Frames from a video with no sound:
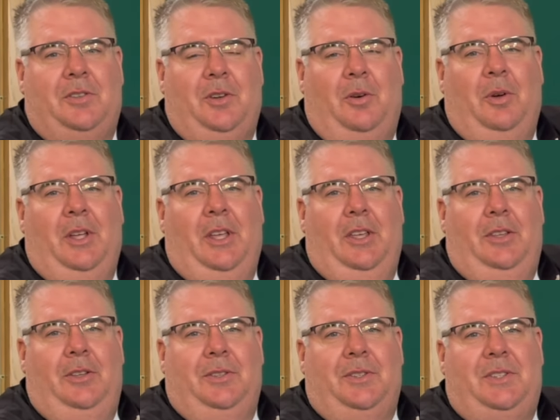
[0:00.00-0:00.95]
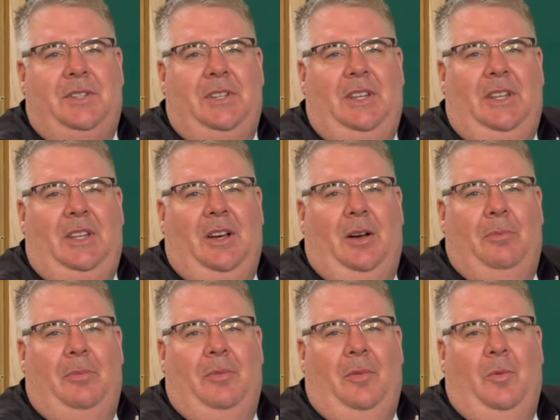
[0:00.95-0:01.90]
So you'll see
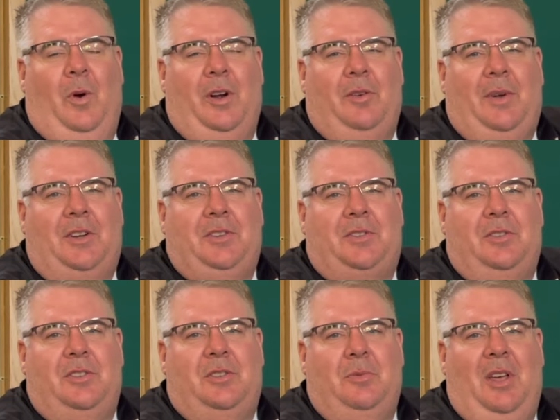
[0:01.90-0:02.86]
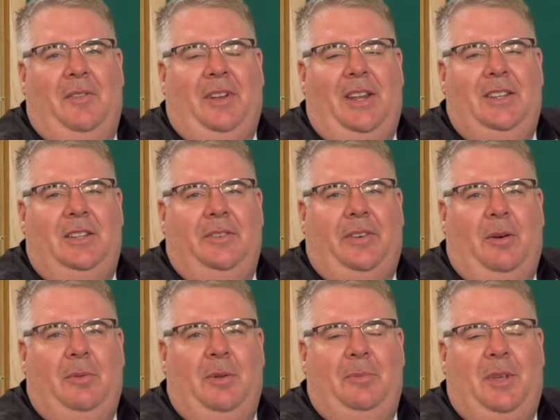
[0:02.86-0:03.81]
where to register so we have an idea of
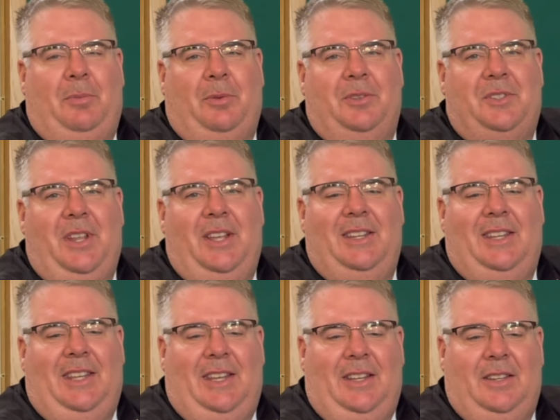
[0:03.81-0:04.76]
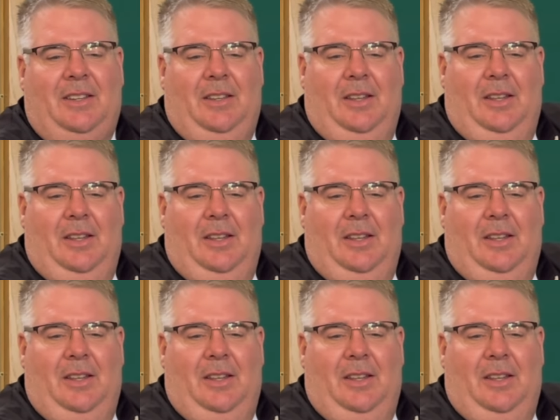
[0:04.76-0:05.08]
how many people are staying to eat